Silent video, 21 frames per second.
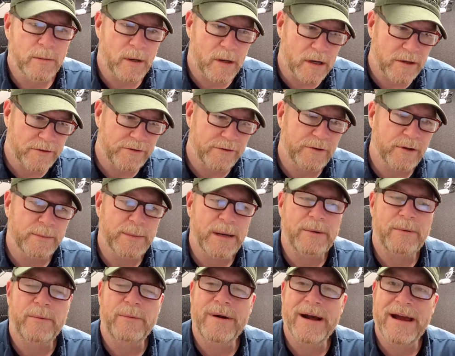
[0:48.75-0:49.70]
We're also talking
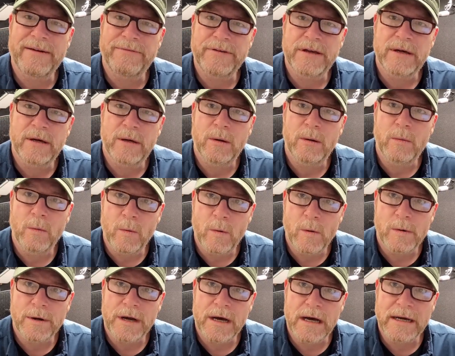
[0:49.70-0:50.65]
about Raphael
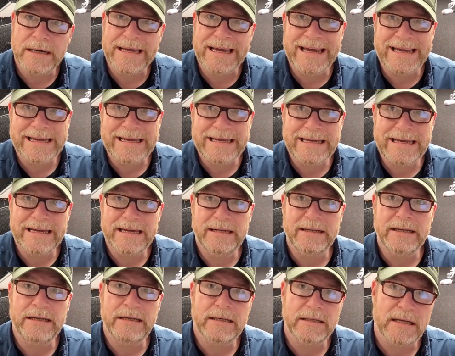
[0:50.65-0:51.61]
Warnock and
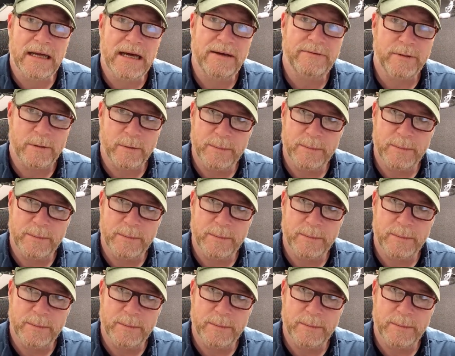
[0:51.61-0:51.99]
Kelly Loeffler.